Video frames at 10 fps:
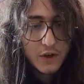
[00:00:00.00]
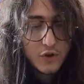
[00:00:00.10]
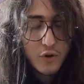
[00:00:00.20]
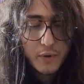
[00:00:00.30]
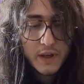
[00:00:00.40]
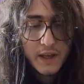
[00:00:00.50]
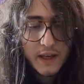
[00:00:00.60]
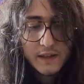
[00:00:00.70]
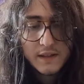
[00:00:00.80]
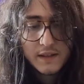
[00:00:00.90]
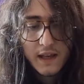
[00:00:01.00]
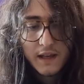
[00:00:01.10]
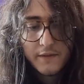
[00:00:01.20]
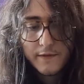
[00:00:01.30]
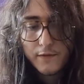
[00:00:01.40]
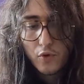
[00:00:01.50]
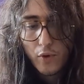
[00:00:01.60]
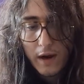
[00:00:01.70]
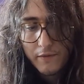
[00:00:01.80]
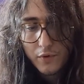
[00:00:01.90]
knowing it'd take
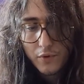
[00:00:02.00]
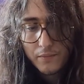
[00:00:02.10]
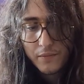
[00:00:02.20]
forever.